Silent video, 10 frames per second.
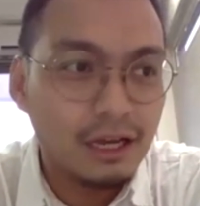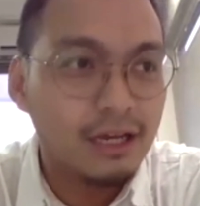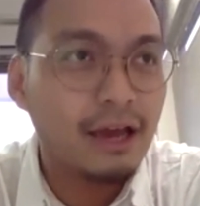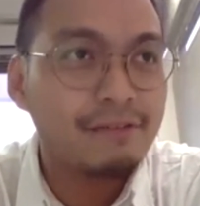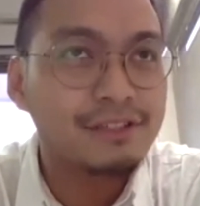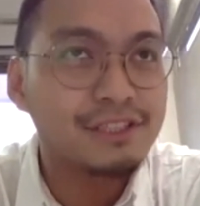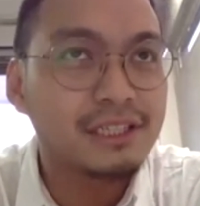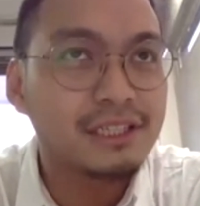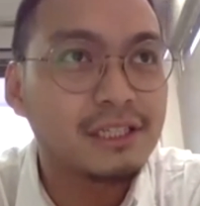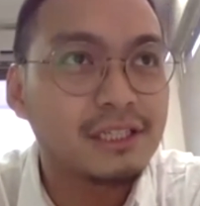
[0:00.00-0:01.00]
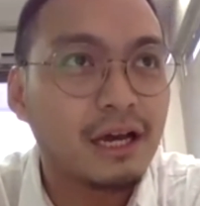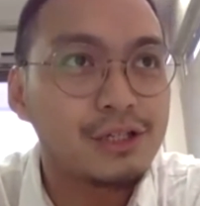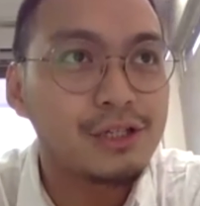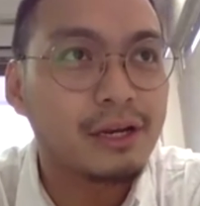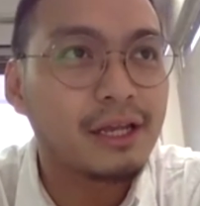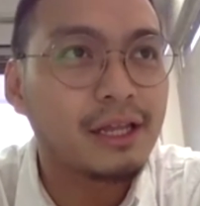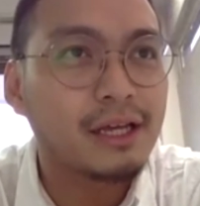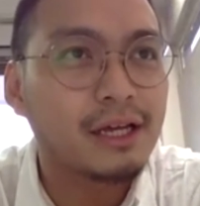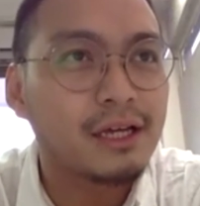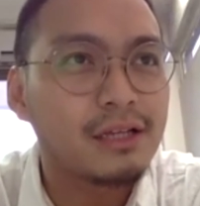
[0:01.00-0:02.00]
Ever since I joining
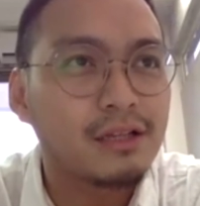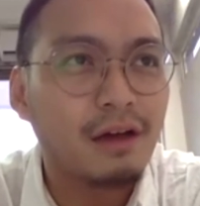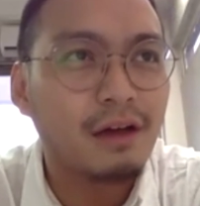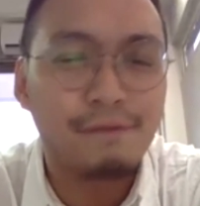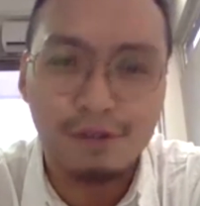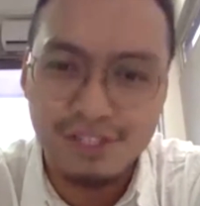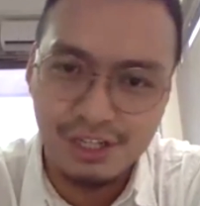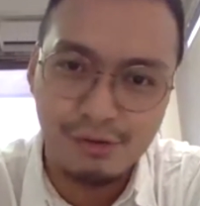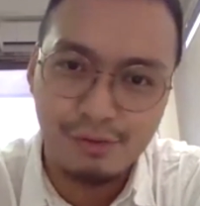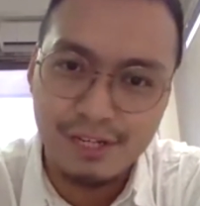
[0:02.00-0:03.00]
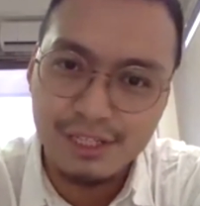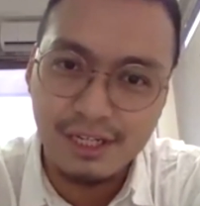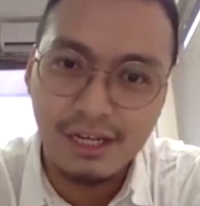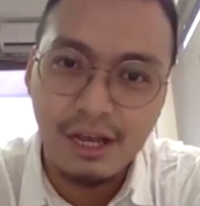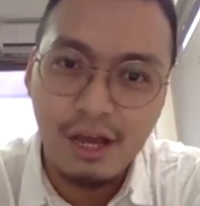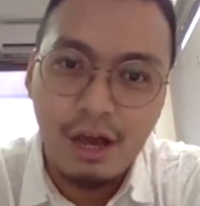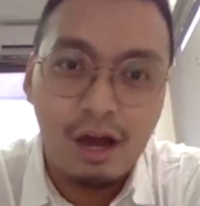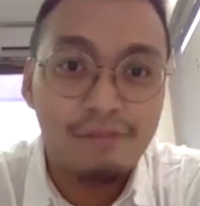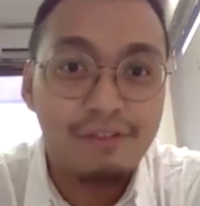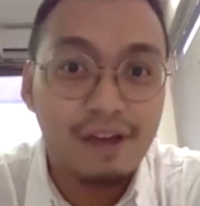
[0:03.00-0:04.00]
the fourth generation
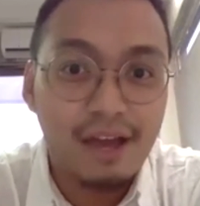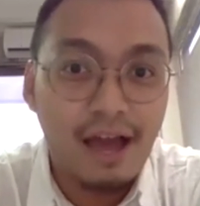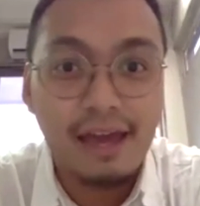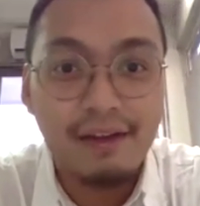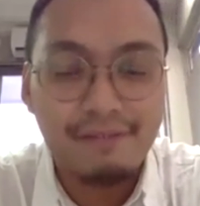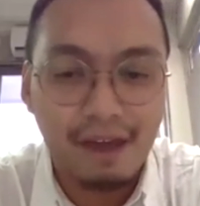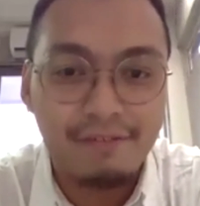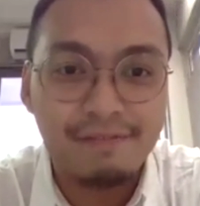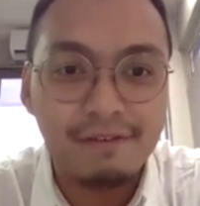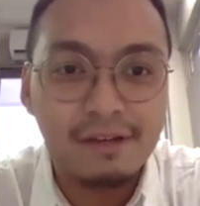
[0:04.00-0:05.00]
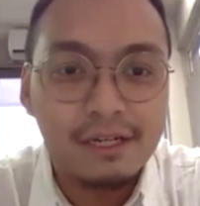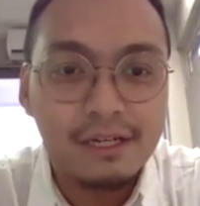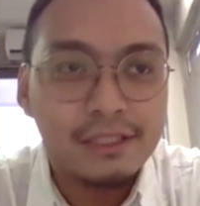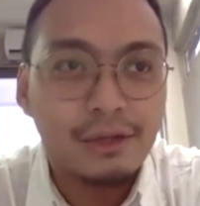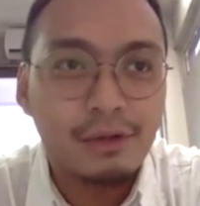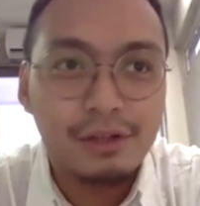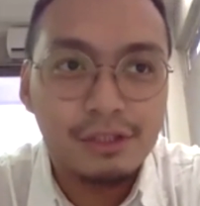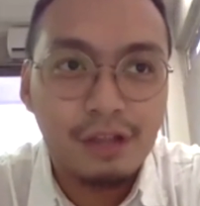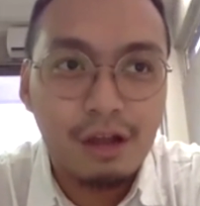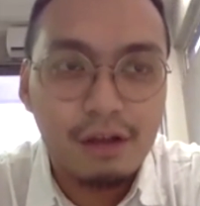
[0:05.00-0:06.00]
of the IFF, so there's a lot of